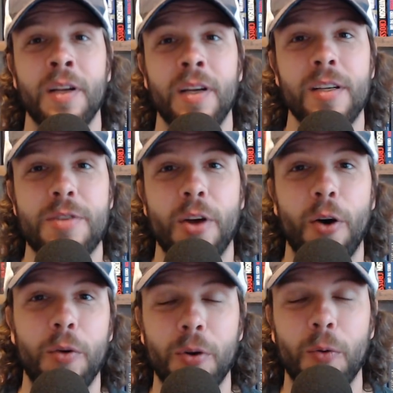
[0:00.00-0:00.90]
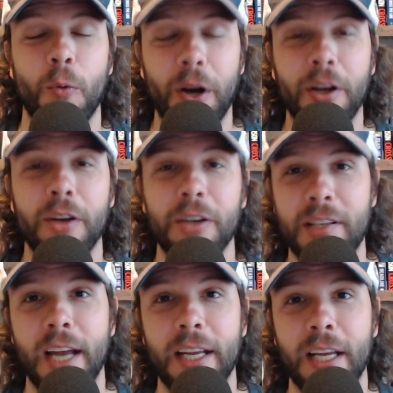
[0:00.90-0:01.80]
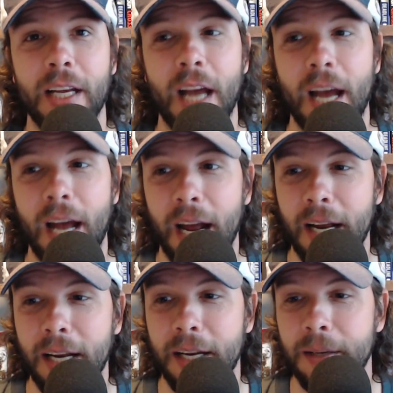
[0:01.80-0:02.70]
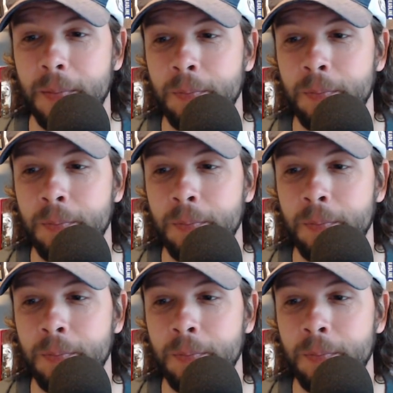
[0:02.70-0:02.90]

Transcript: So you're willingly taking a,